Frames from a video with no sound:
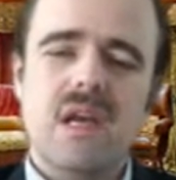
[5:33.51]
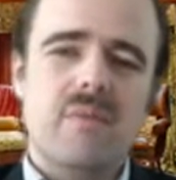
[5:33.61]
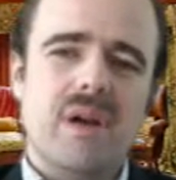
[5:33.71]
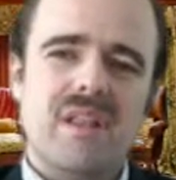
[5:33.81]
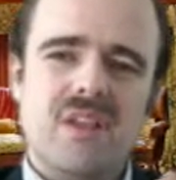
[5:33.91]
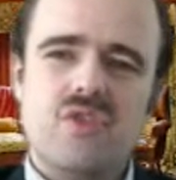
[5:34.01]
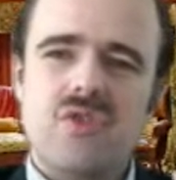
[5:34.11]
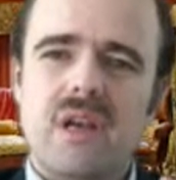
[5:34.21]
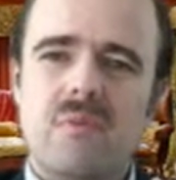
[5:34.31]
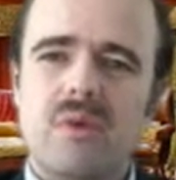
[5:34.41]
But I think it's
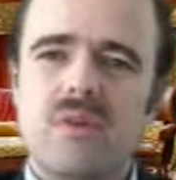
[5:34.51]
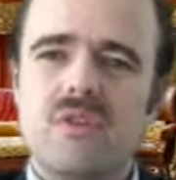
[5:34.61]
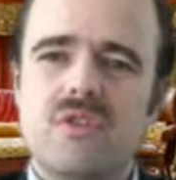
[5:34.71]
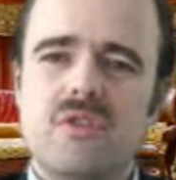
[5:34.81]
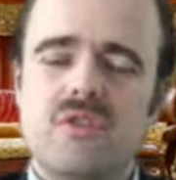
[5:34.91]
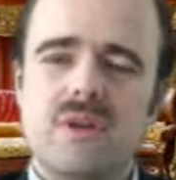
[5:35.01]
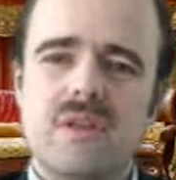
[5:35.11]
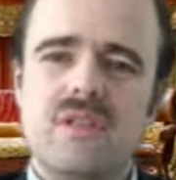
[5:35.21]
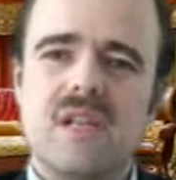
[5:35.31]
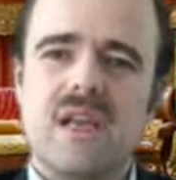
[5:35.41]
really important to
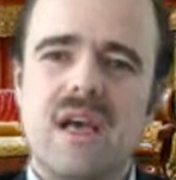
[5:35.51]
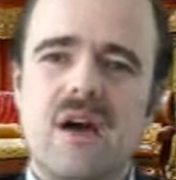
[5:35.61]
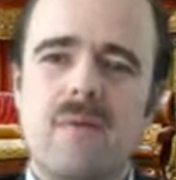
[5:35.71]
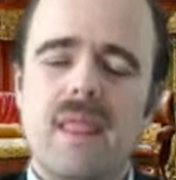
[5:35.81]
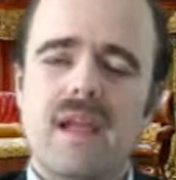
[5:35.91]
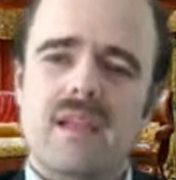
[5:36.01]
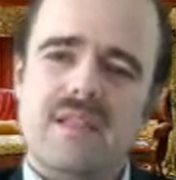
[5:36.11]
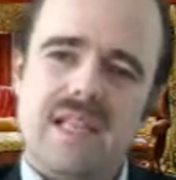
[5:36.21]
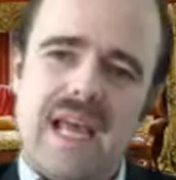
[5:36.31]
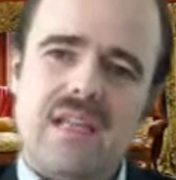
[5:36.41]
understand how
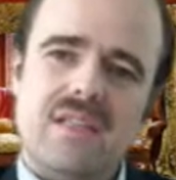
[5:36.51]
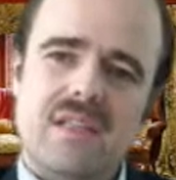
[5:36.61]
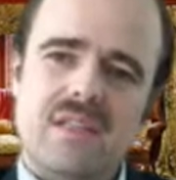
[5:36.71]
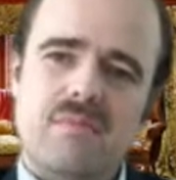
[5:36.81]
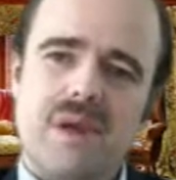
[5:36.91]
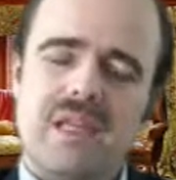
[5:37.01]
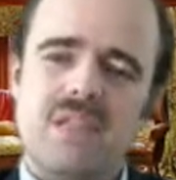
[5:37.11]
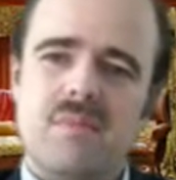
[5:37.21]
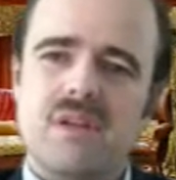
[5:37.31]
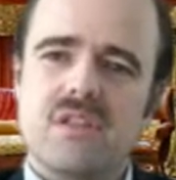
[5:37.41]
this access
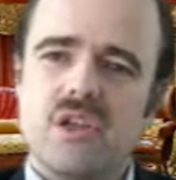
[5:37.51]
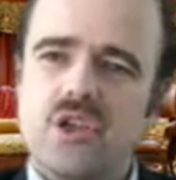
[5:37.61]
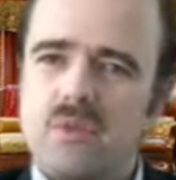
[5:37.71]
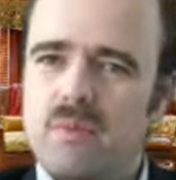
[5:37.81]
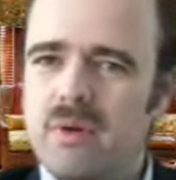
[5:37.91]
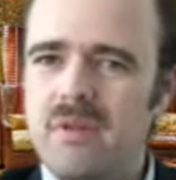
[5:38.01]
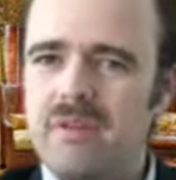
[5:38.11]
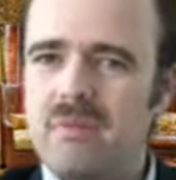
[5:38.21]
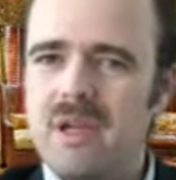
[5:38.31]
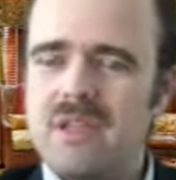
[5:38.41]
maximization,
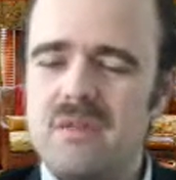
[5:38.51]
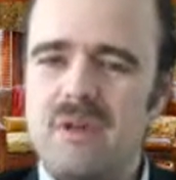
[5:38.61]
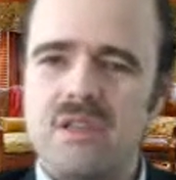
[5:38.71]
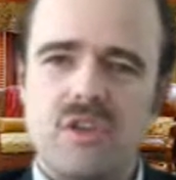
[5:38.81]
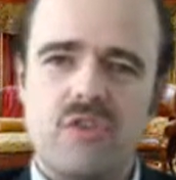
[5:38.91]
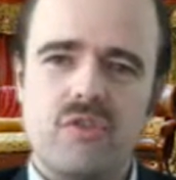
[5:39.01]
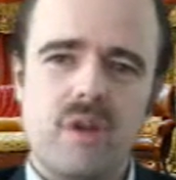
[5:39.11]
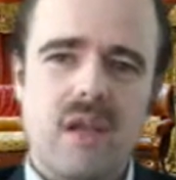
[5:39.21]
profit maximization